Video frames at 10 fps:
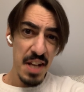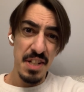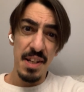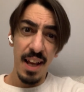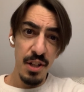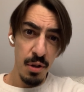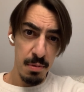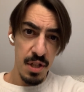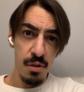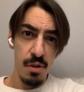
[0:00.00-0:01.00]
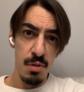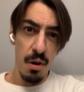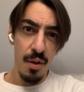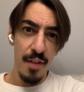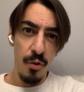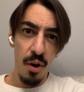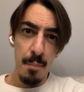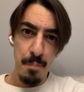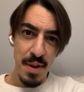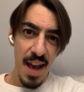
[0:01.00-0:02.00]
a day job to do as well. They've got
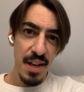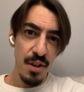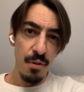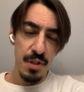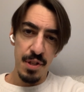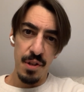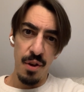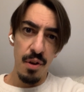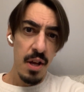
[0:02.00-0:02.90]
BAU to do.